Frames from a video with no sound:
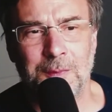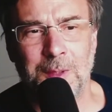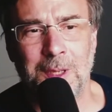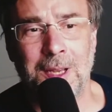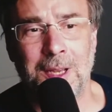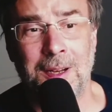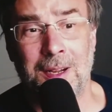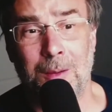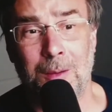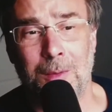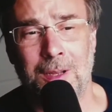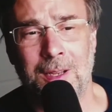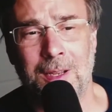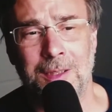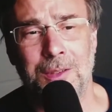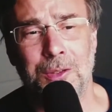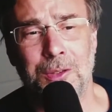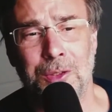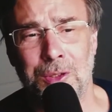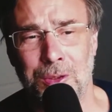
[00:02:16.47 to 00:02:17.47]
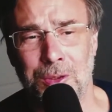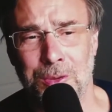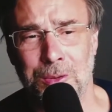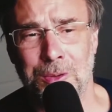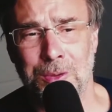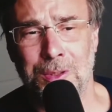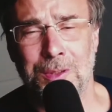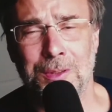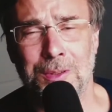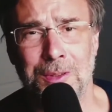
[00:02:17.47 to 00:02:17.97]
And I'm like,
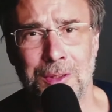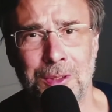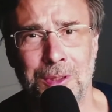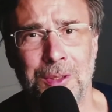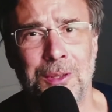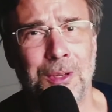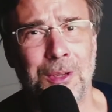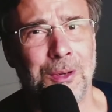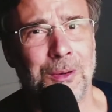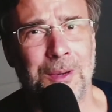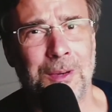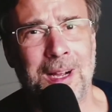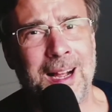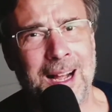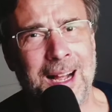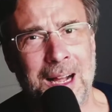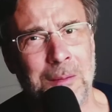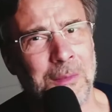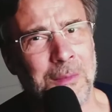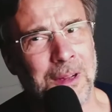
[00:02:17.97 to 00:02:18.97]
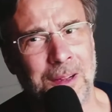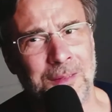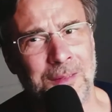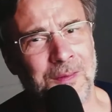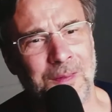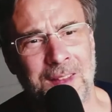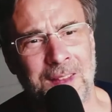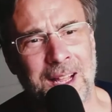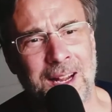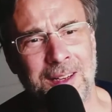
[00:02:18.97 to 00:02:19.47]
dude, you know, I'm not
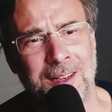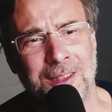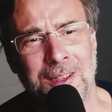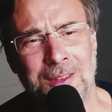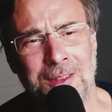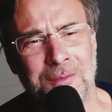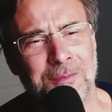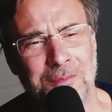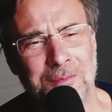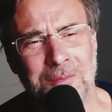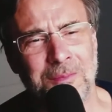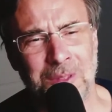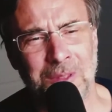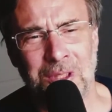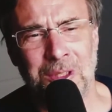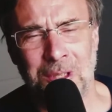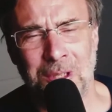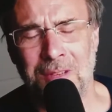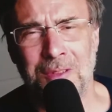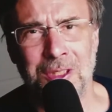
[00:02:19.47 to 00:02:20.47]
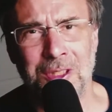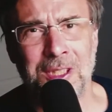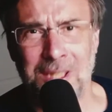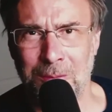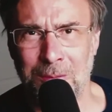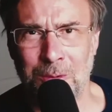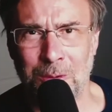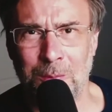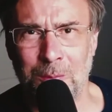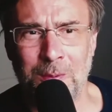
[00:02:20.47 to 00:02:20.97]
that good of a
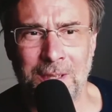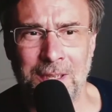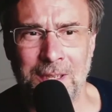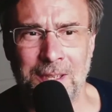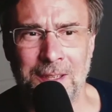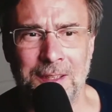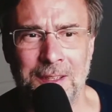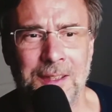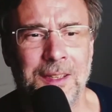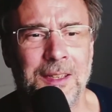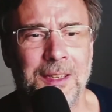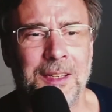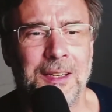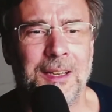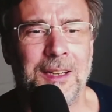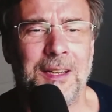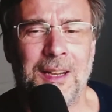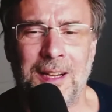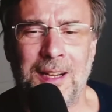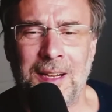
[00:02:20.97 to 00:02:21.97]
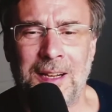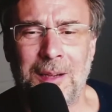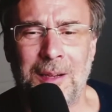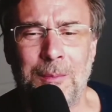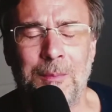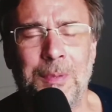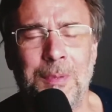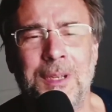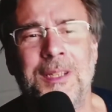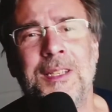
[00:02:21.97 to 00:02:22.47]
keyboard player.
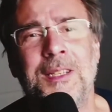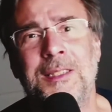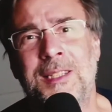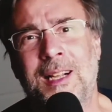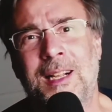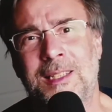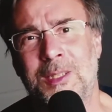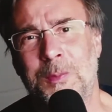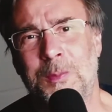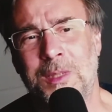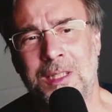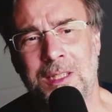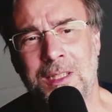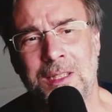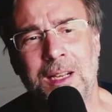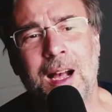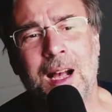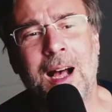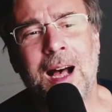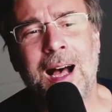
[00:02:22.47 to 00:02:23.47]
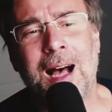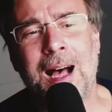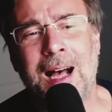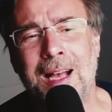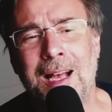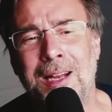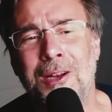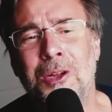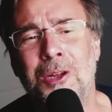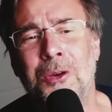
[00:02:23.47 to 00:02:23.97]
But he tells me,
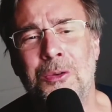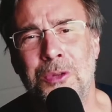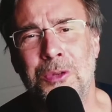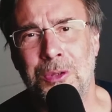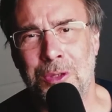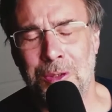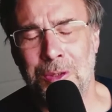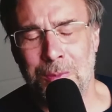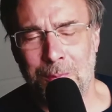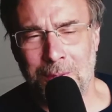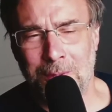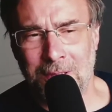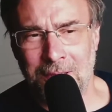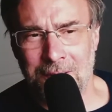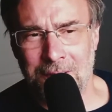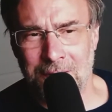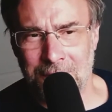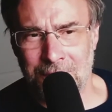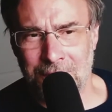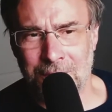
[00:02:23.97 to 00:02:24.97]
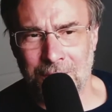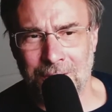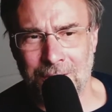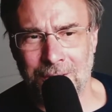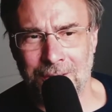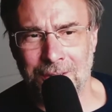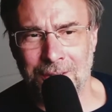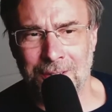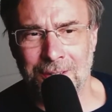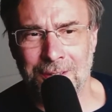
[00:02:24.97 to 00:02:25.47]
I know you can play this
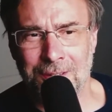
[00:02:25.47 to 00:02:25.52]
song.